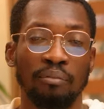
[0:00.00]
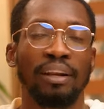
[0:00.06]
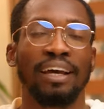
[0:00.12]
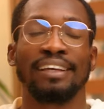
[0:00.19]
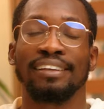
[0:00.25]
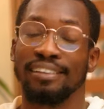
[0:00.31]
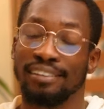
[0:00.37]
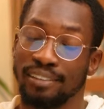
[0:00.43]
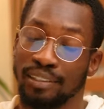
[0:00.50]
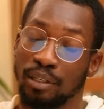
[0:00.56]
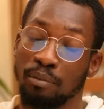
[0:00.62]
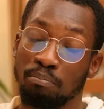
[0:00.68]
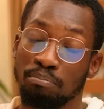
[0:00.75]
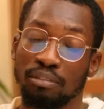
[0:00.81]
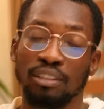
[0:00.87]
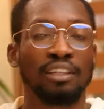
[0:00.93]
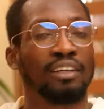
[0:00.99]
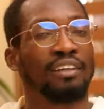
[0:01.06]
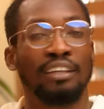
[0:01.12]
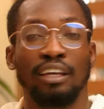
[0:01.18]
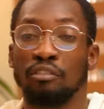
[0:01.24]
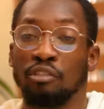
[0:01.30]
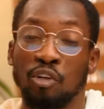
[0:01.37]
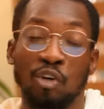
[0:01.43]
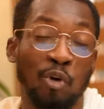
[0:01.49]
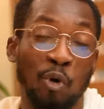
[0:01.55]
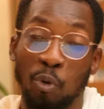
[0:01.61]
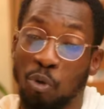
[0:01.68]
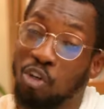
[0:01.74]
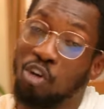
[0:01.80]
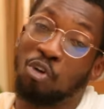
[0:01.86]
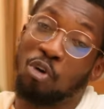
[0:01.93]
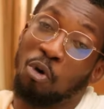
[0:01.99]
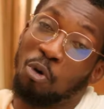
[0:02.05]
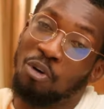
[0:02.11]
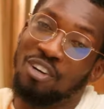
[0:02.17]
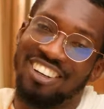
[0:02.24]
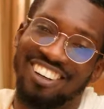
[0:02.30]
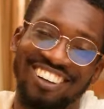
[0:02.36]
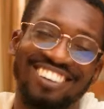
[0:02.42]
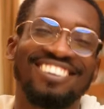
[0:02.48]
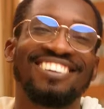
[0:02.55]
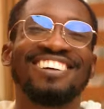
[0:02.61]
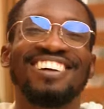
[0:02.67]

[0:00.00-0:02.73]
I'm like, yep. If you don't know, you don't know.